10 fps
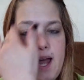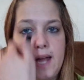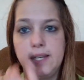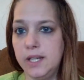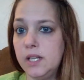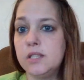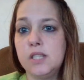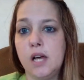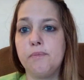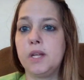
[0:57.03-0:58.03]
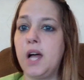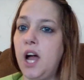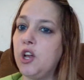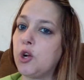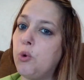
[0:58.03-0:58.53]
I needed something
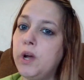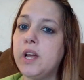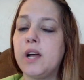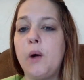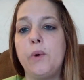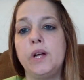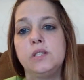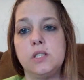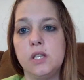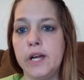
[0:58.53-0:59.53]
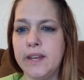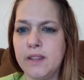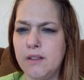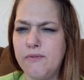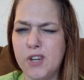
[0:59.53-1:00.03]
kind of quick. I went to
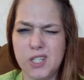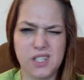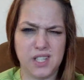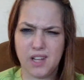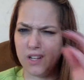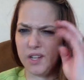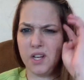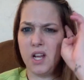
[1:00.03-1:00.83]
like the first dealer